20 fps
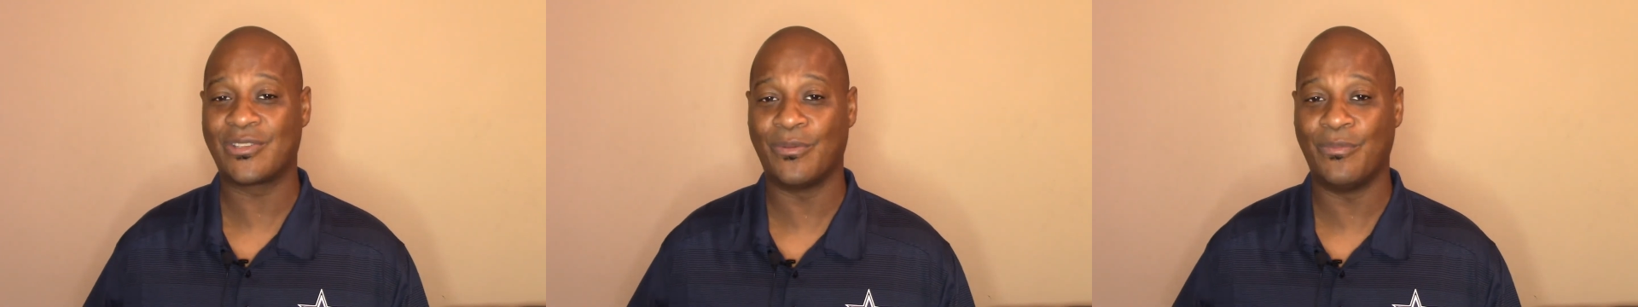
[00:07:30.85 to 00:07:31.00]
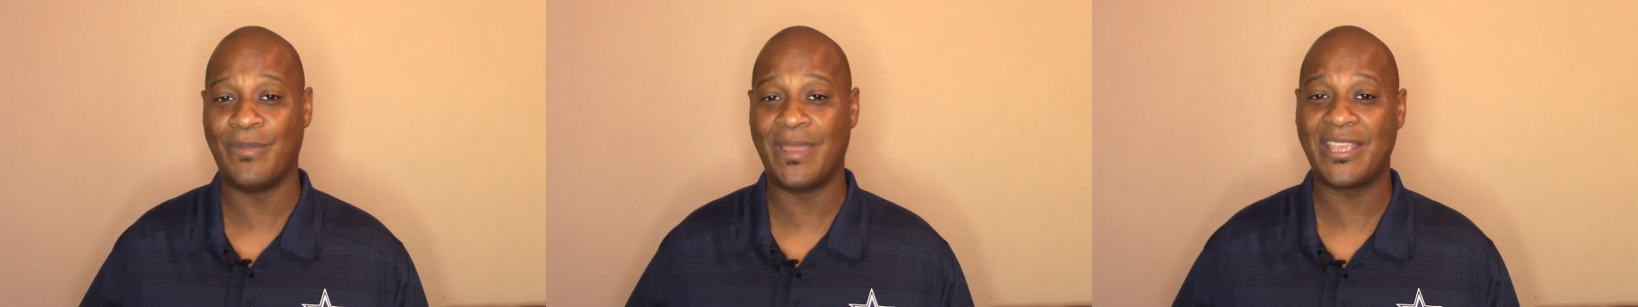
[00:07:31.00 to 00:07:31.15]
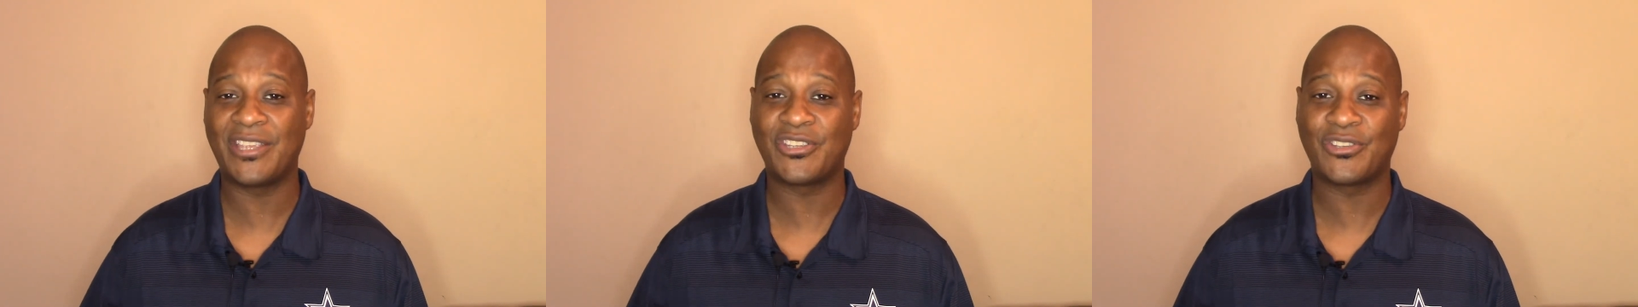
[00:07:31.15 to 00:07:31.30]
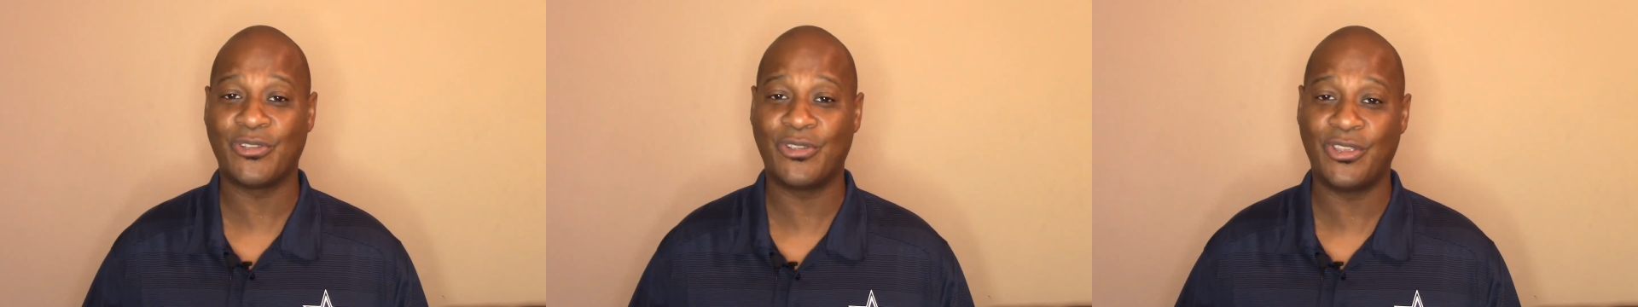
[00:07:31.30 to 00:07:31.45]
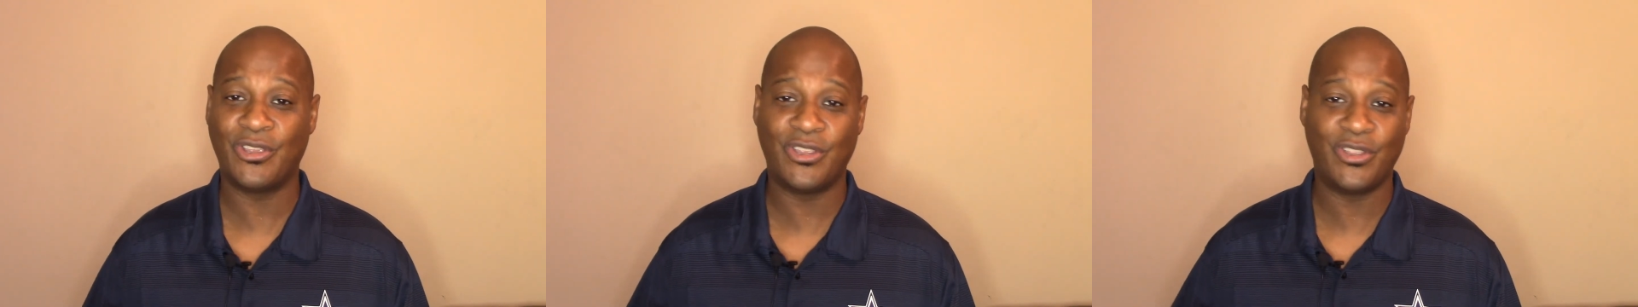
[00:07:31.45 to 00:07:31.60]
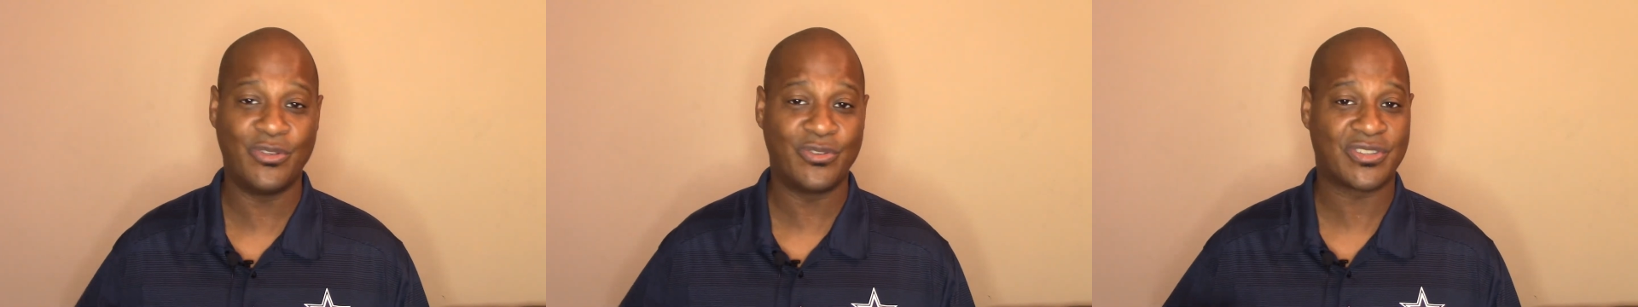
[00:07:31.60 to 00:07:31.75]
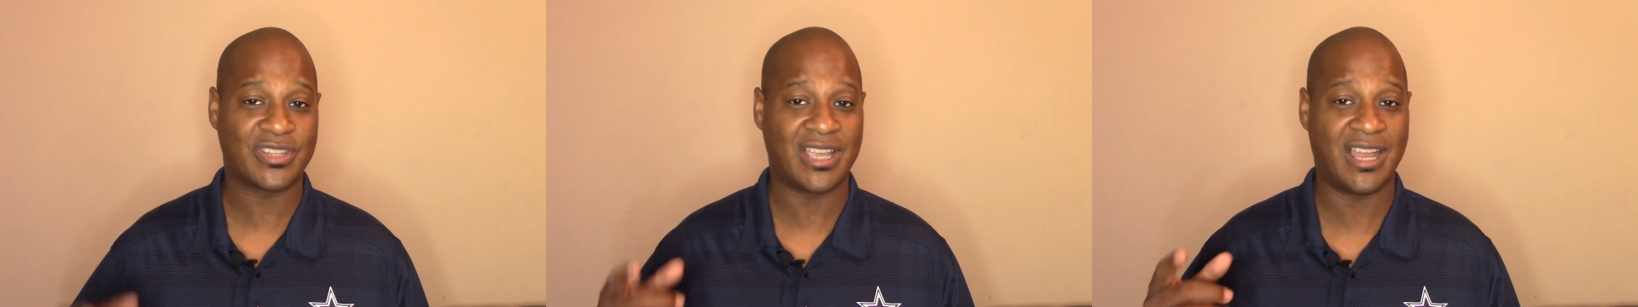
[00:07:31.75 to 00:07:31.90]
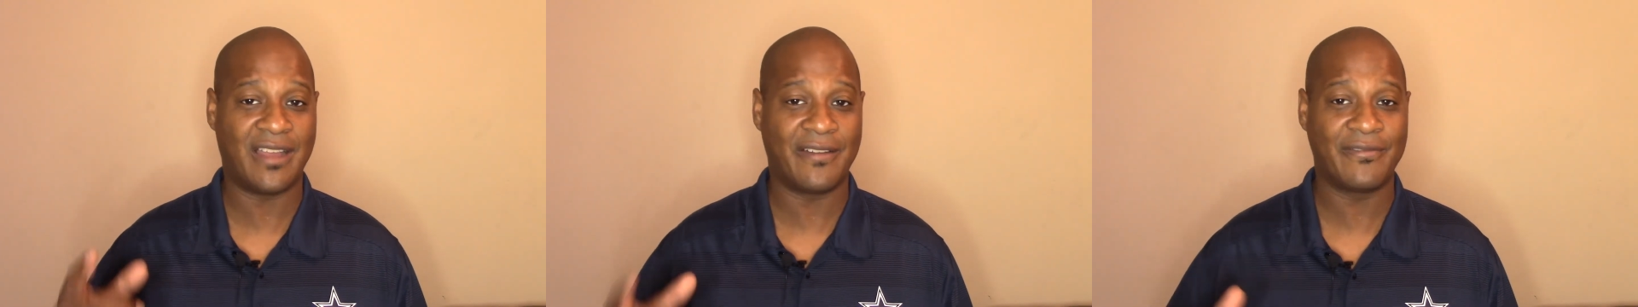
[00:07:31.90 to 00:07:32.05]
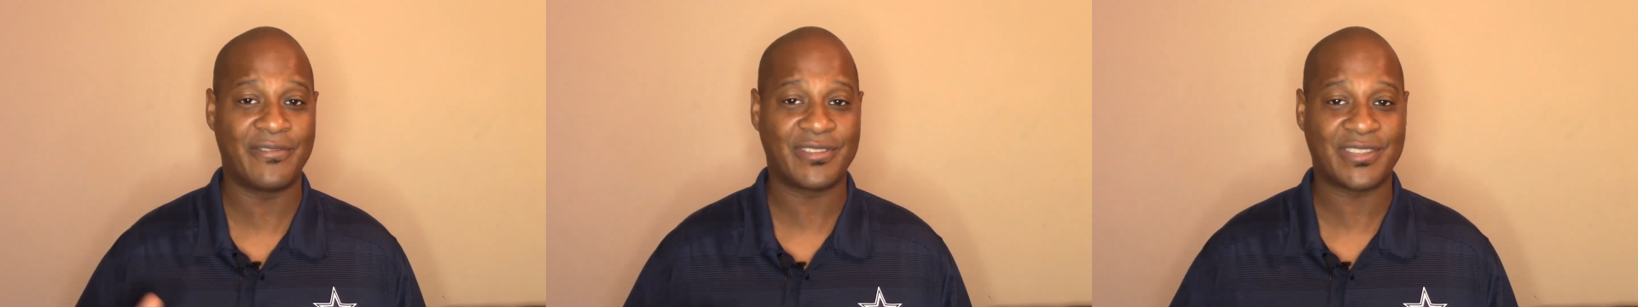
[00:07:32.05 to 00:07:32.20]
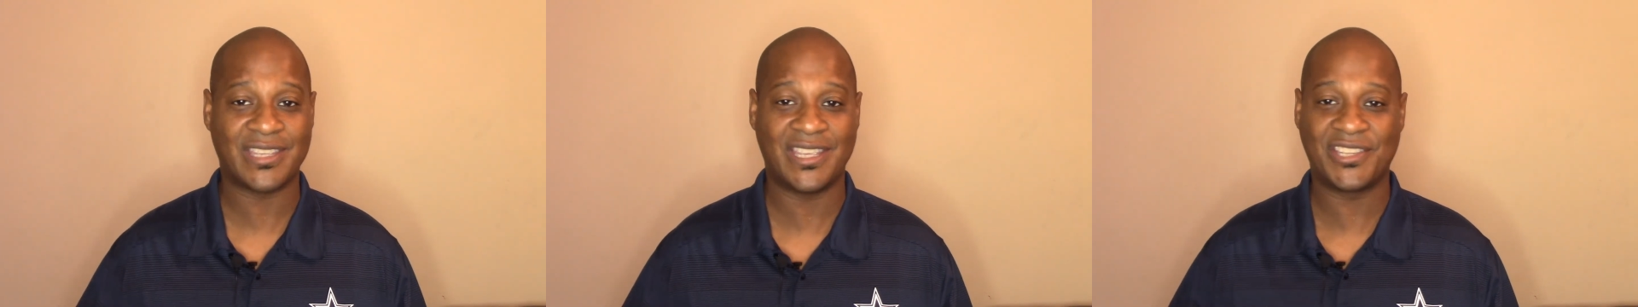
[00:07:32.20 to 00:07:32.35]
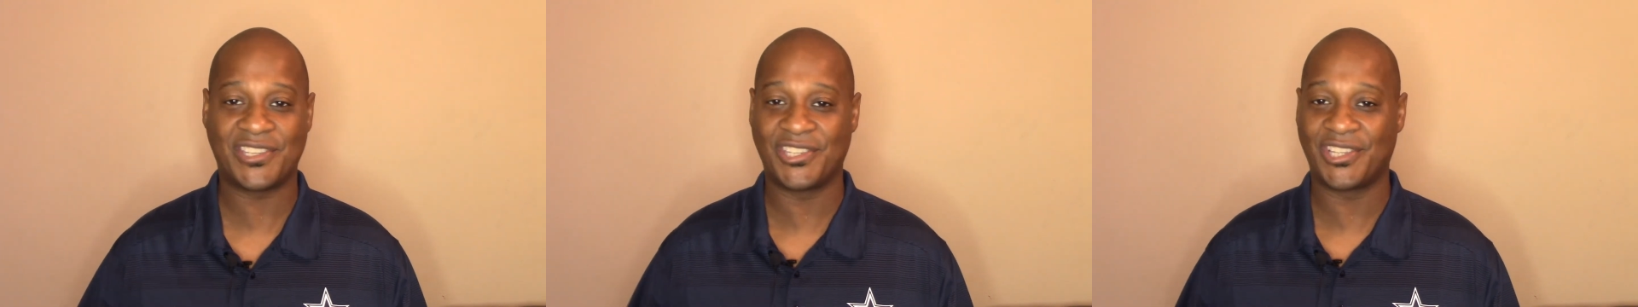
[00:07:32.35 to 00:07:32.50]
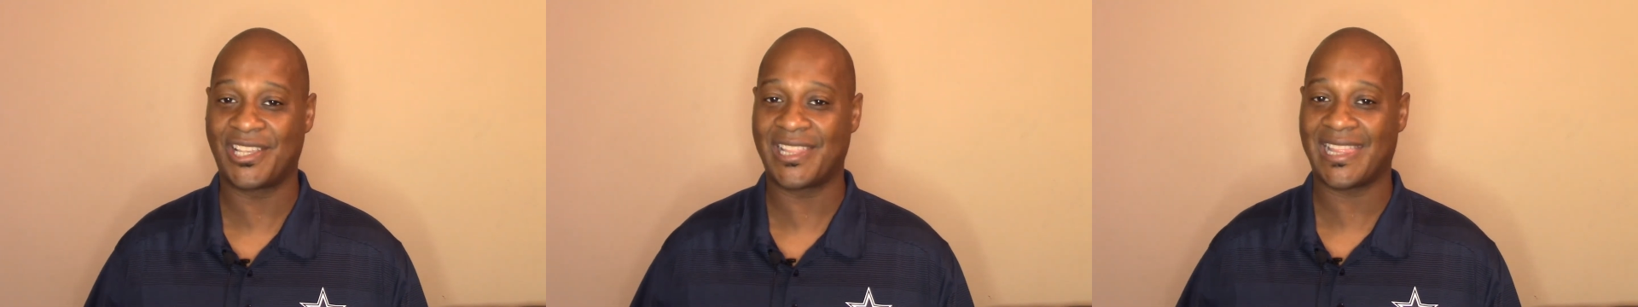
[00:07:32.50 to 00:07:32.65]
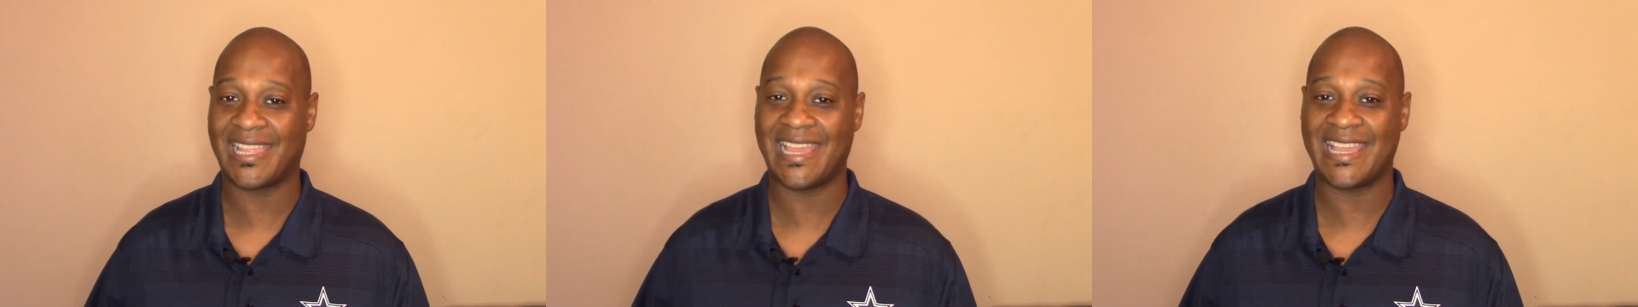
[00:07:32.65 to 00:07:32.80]
So make sure you use
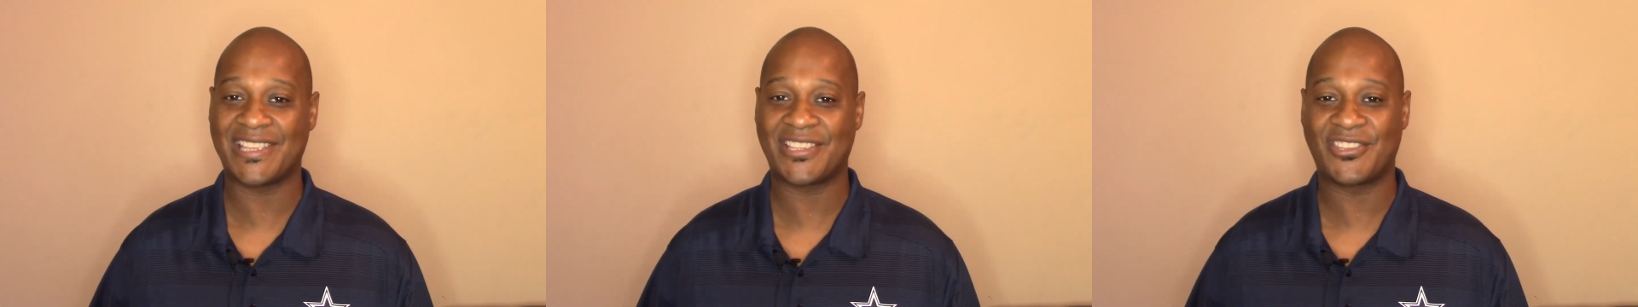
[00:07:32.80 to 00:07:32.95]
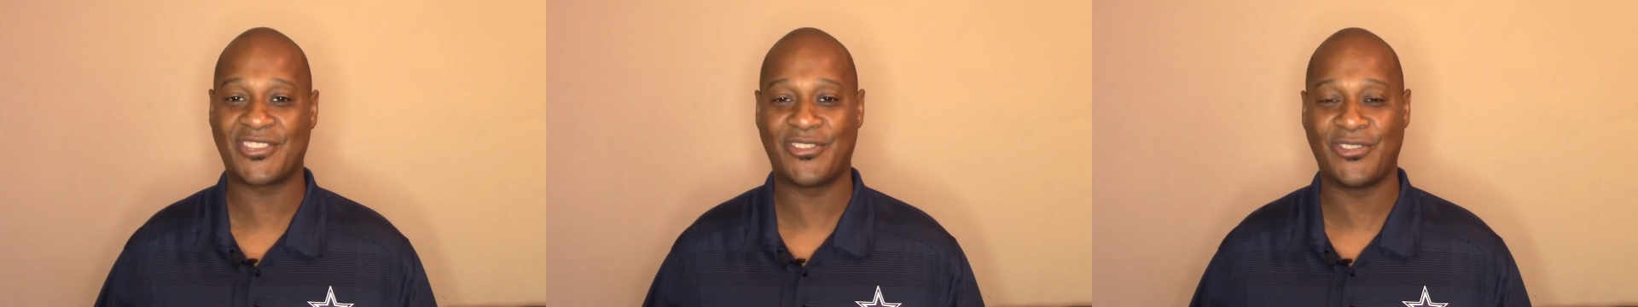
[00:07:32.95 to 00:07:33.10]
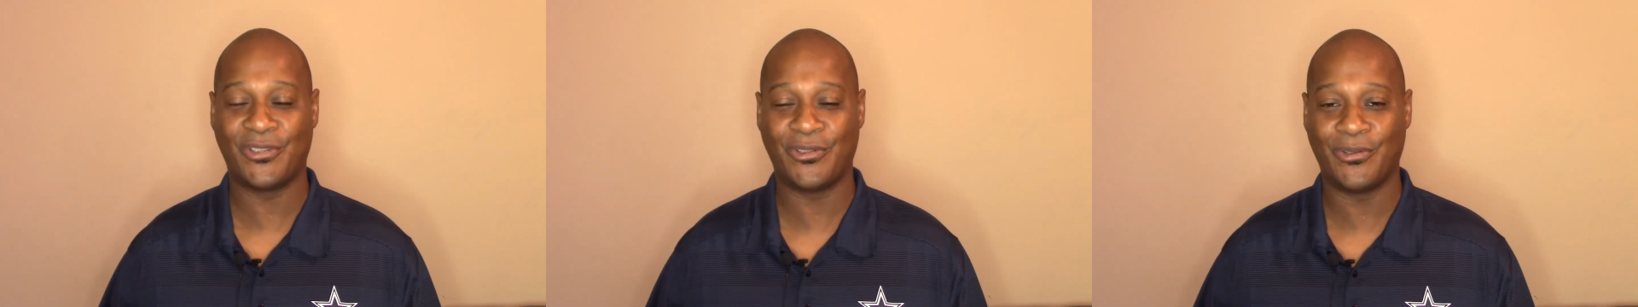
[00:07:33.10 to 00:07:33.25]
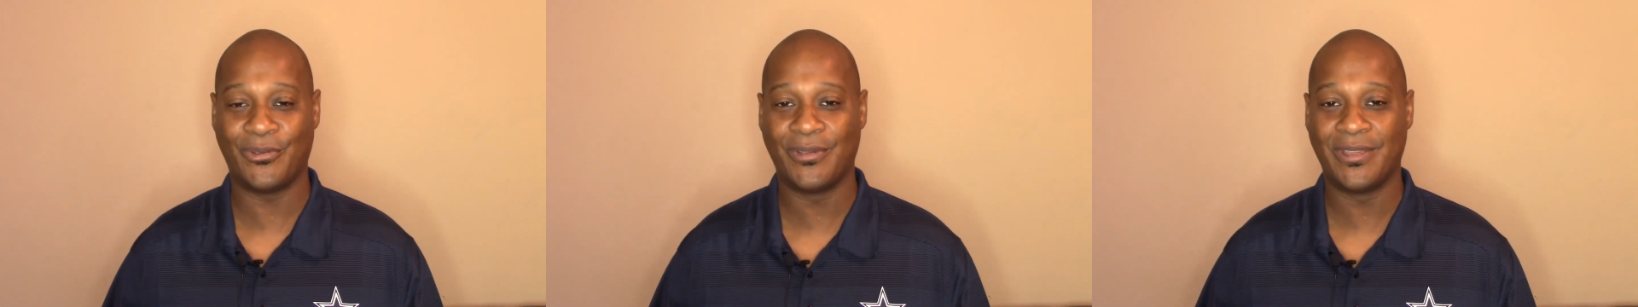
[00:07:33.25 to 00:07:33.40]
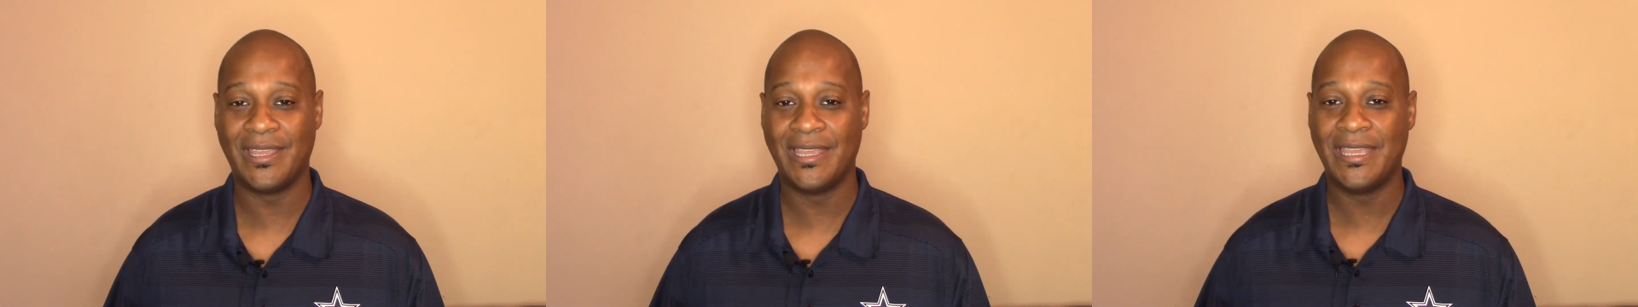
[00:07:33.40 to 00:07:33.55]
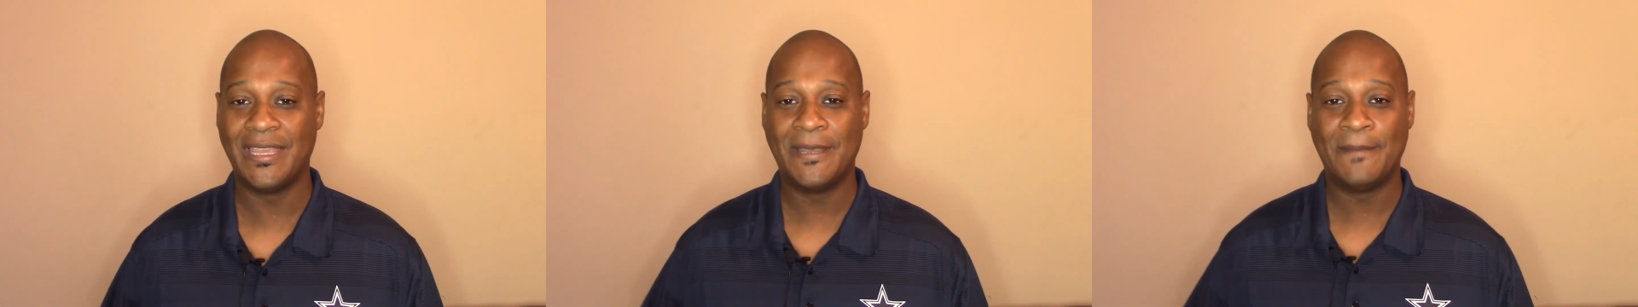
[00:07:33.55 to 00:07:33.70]
conversation class 2.